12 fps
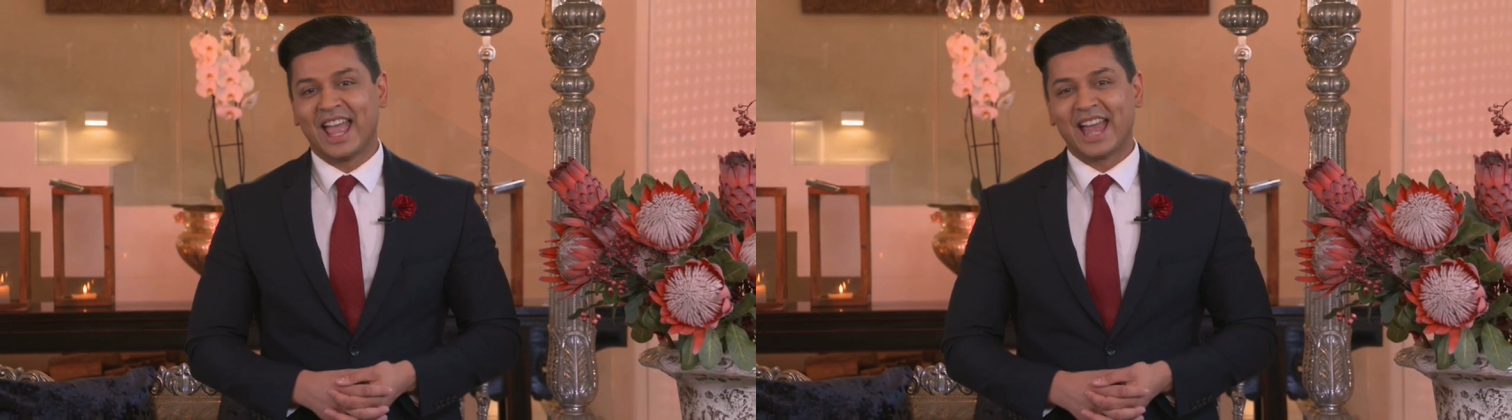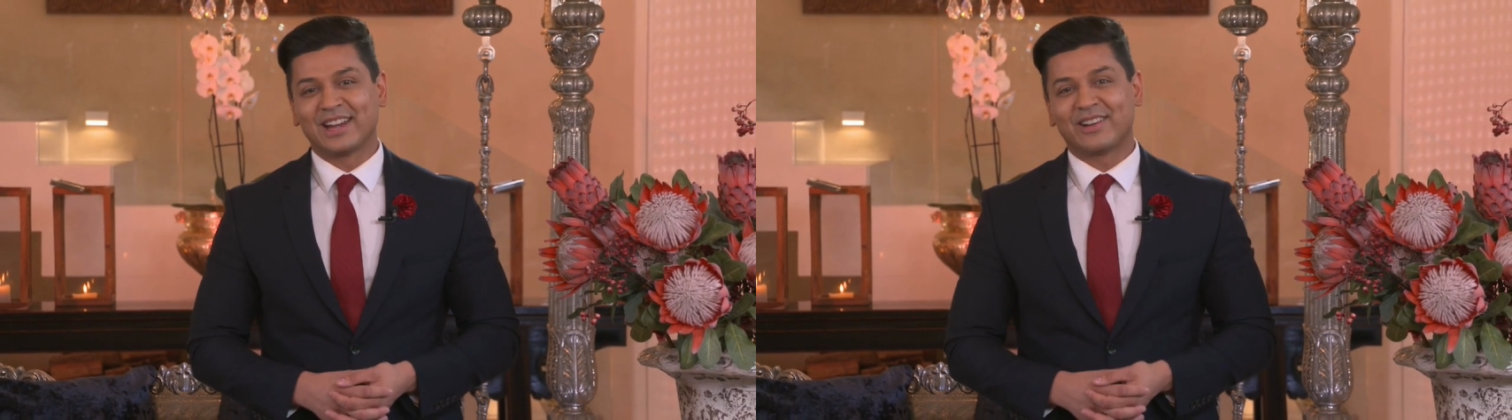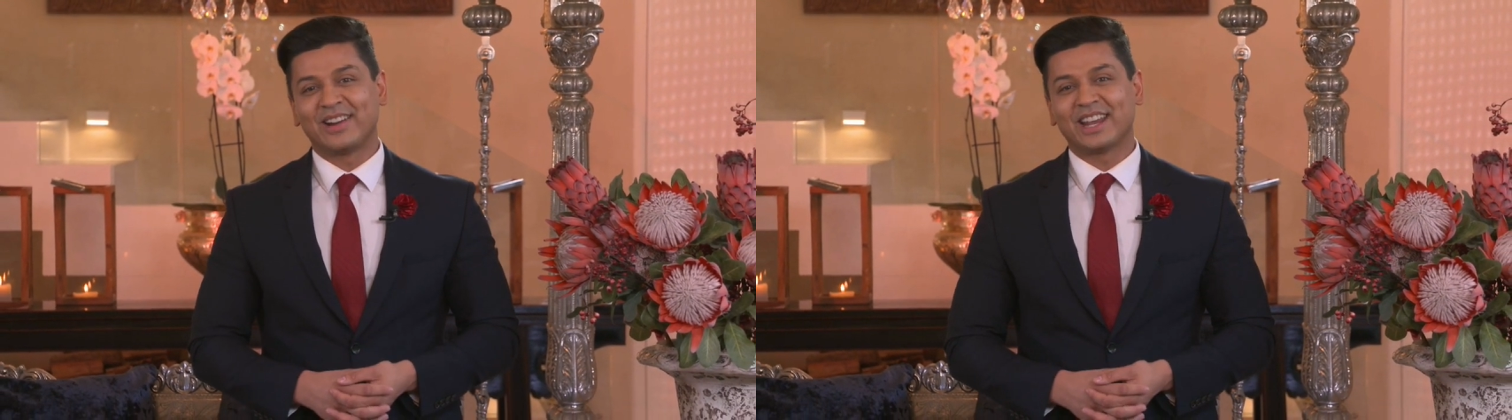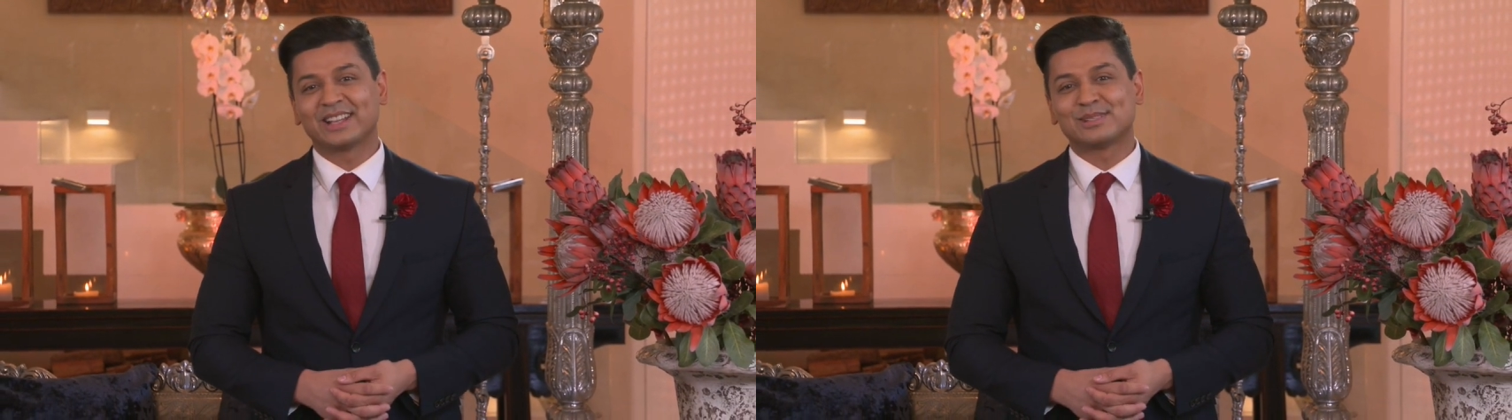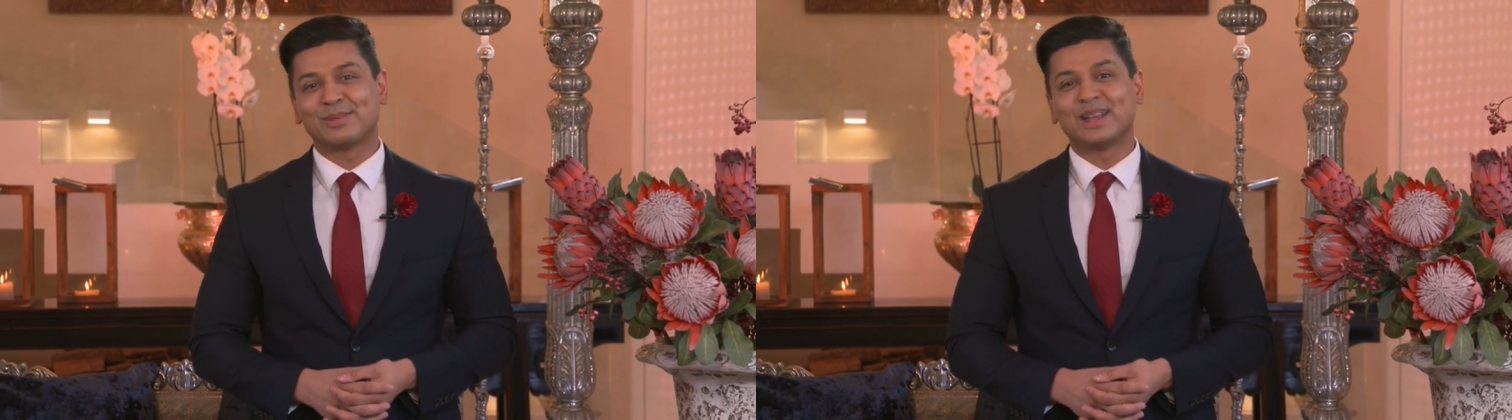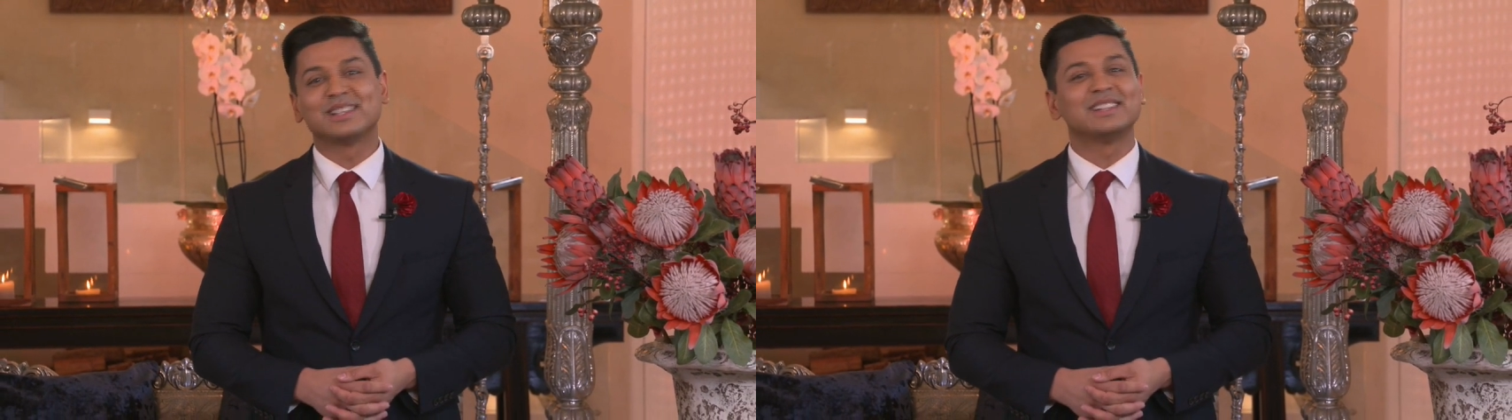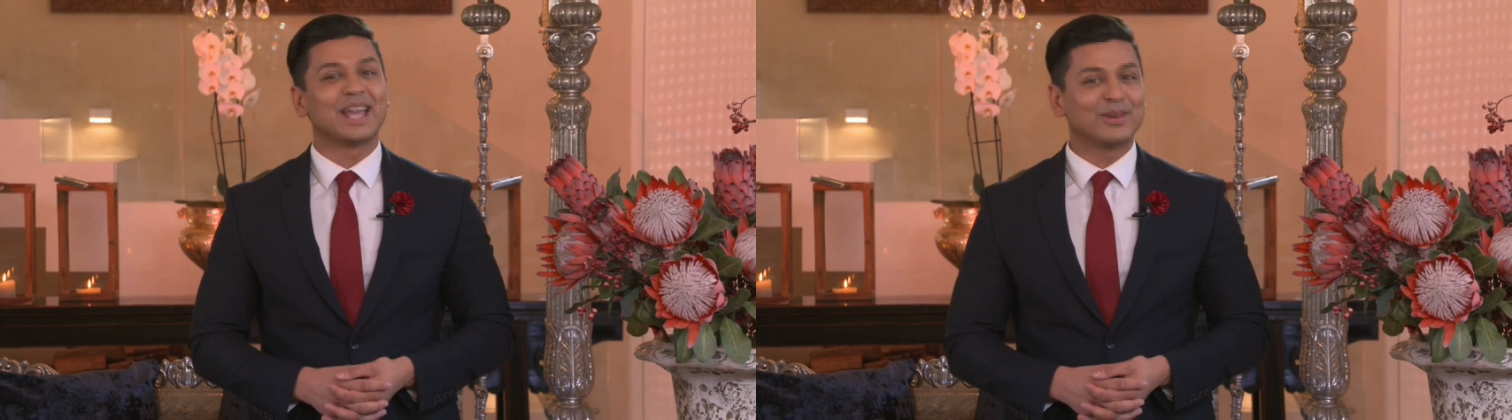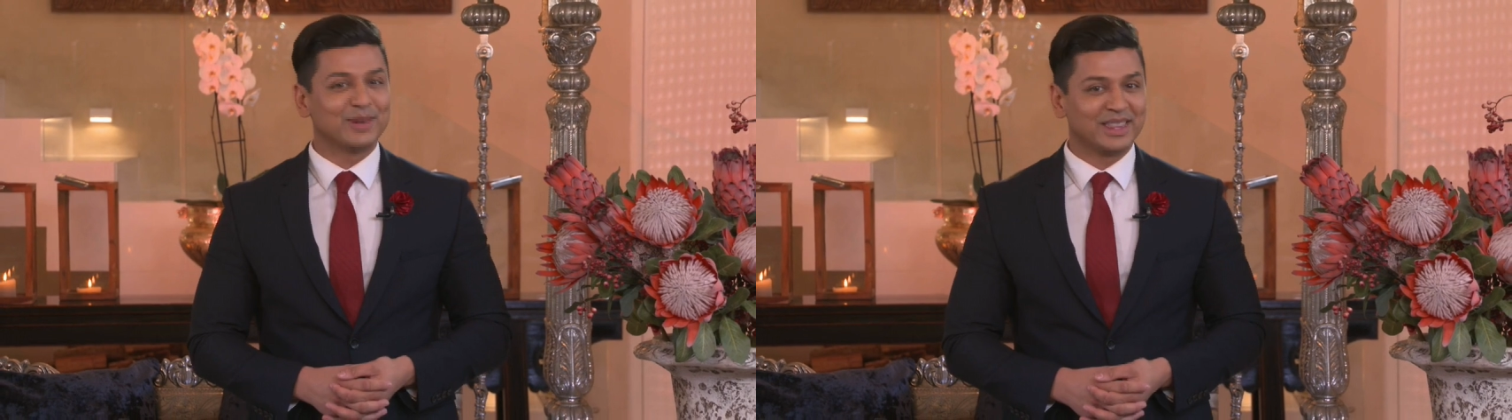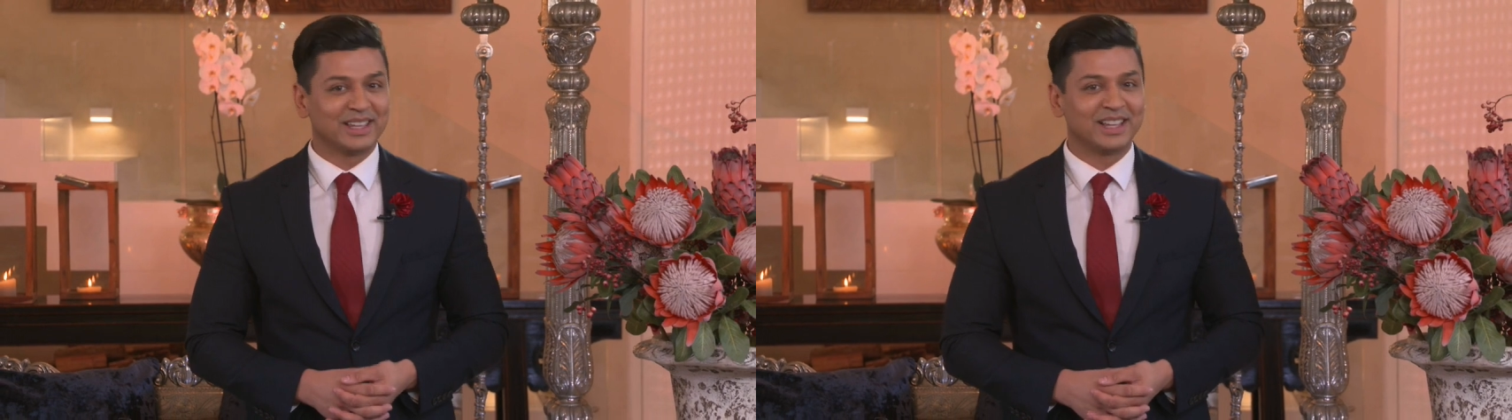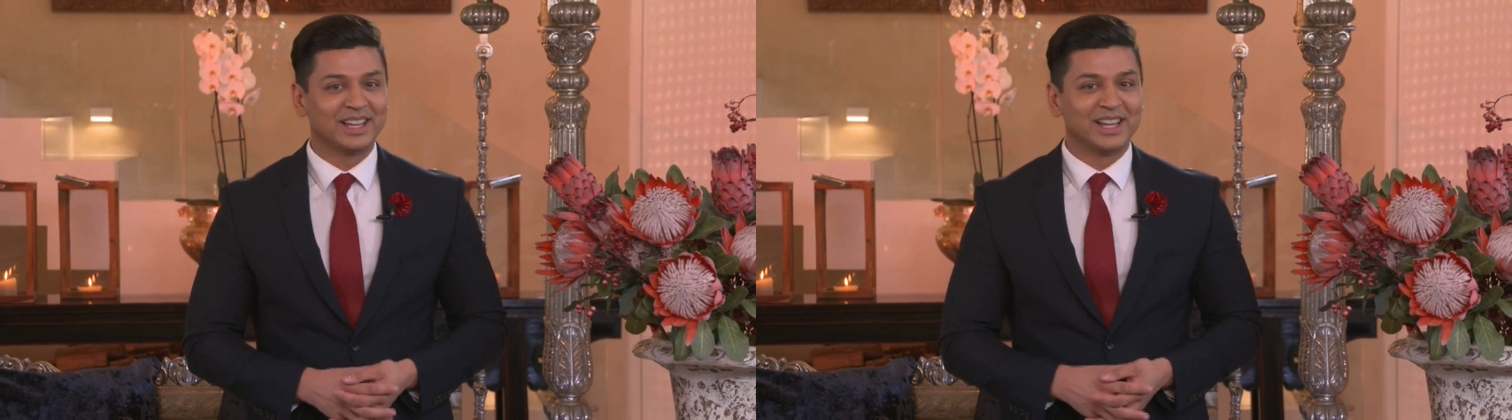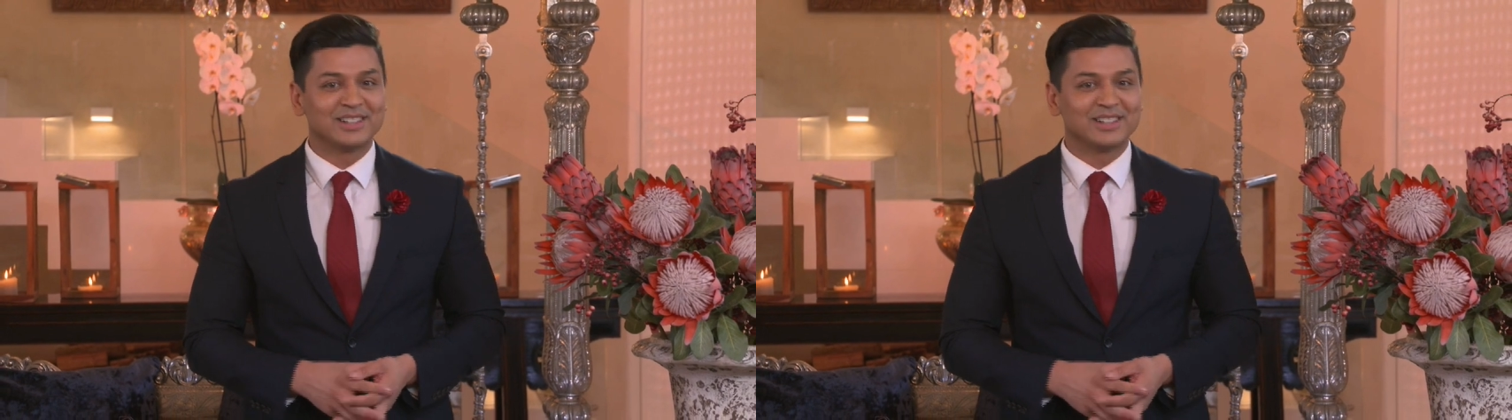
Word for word: and Kriya spent a day with her